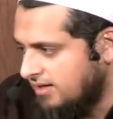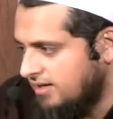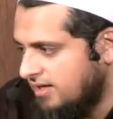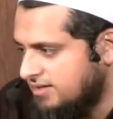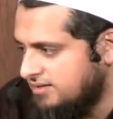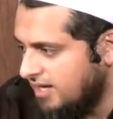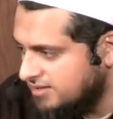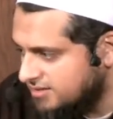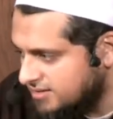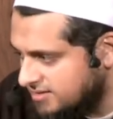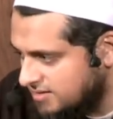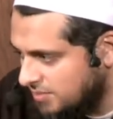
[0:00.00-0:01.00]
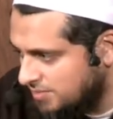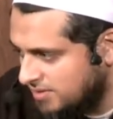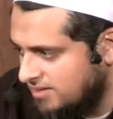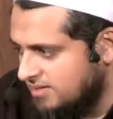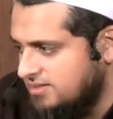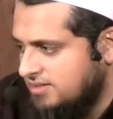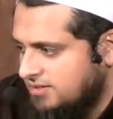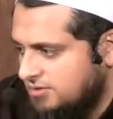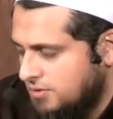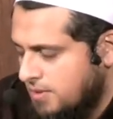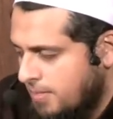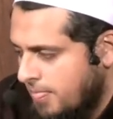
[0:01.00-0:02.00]
It's not just simply listening to
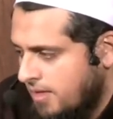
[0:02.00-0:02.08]
it.